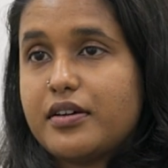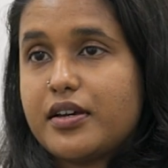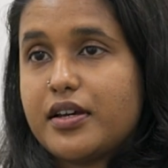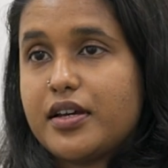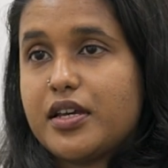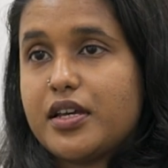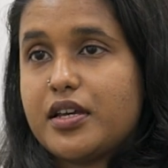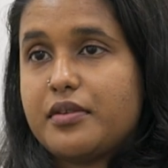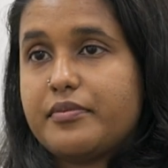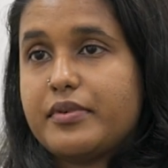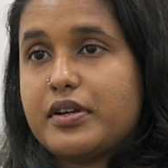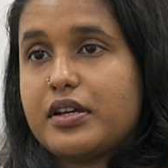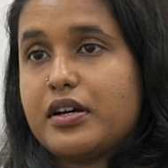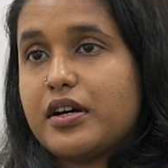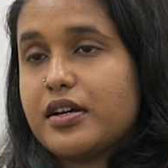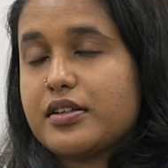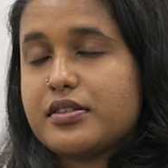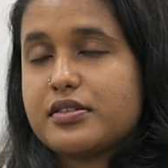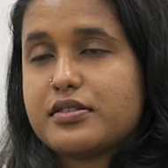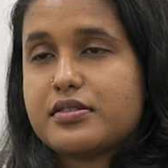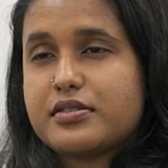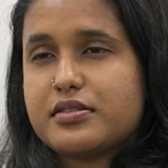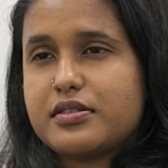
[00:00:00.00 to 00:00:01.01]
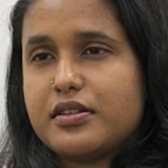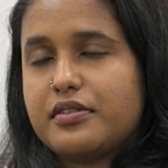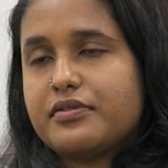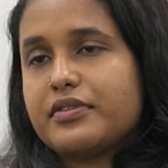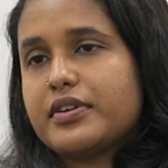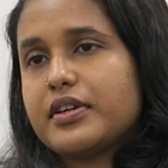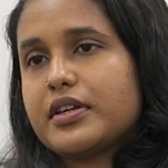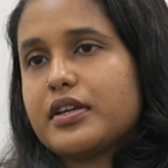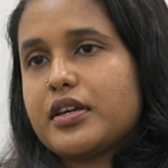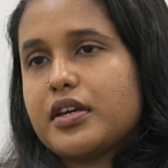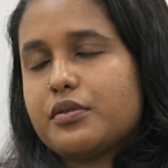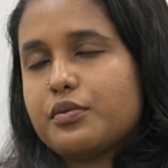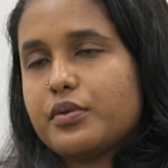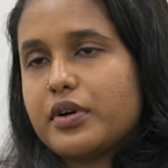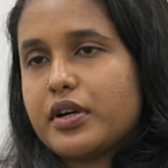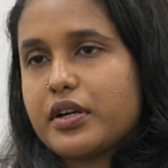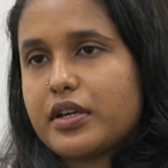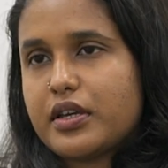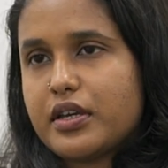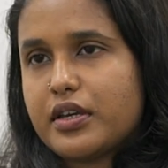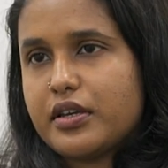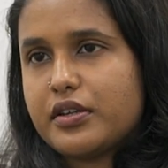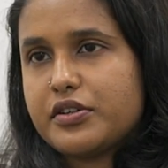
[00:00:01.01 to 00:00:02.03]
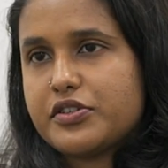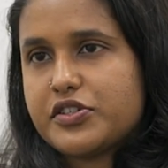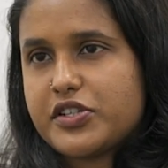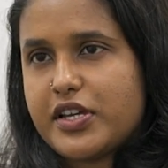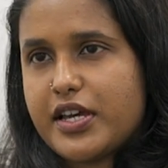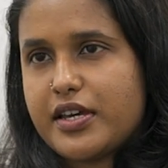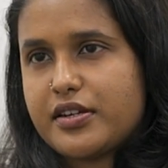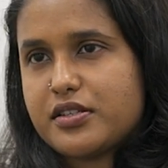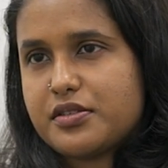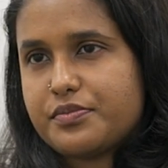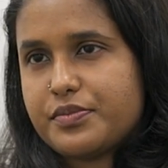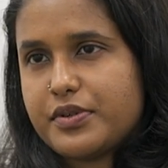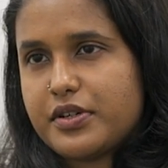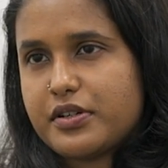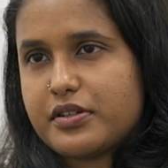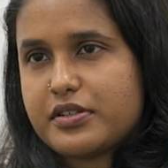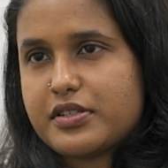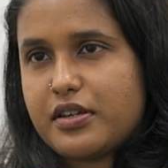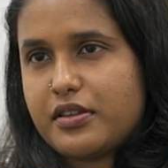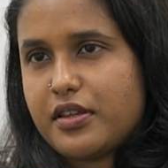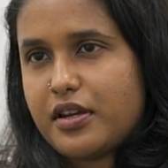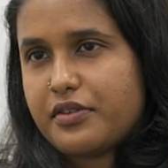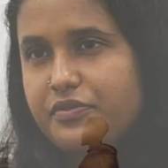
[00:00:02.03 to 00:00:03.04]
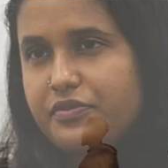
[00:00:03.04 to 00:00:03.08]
I am an artist living and working in Johannesburg, South